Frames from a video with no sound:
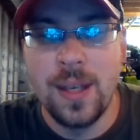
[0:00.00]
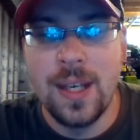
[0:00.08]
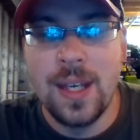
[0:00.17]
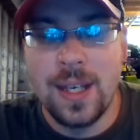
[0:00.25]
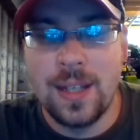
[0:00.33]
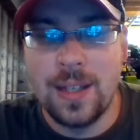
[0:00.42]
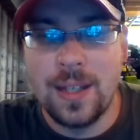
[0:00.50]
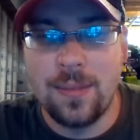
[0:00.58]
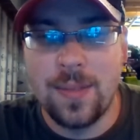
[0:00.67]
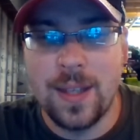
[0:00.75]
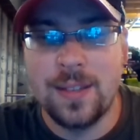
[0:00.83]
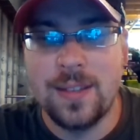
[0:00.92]
and then if they
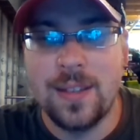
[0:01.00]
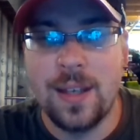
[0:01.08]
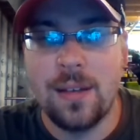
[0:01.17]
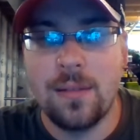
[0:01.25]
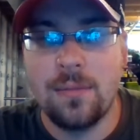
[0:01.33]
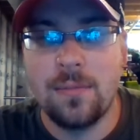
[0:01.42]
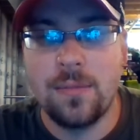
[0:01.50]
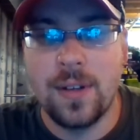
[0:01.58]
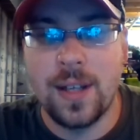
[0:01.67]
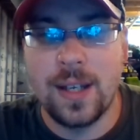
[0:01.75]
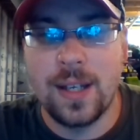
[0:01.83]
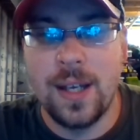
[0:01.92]
sit for like
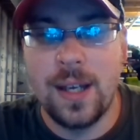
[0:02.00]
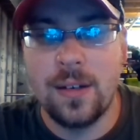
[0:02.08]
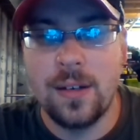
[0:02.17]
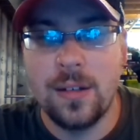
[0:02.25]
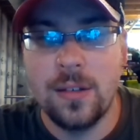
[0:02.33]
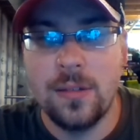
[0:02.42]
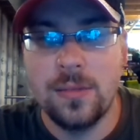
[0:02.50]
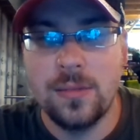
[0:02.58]
a day or two,